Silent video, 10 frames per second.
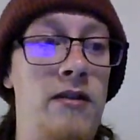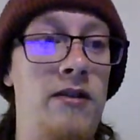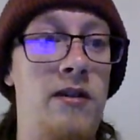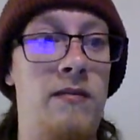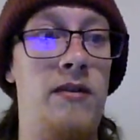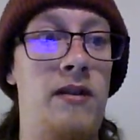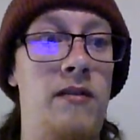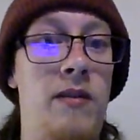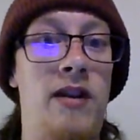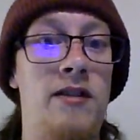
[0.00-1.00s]
or
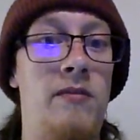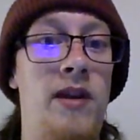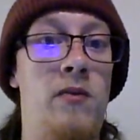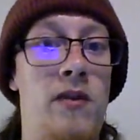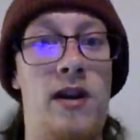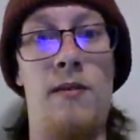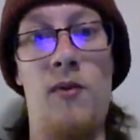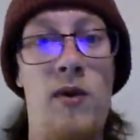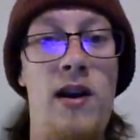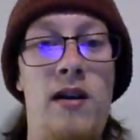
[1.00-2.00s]
something, because I'm like, well, now I'm
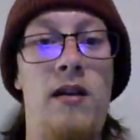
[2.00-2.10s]
awake,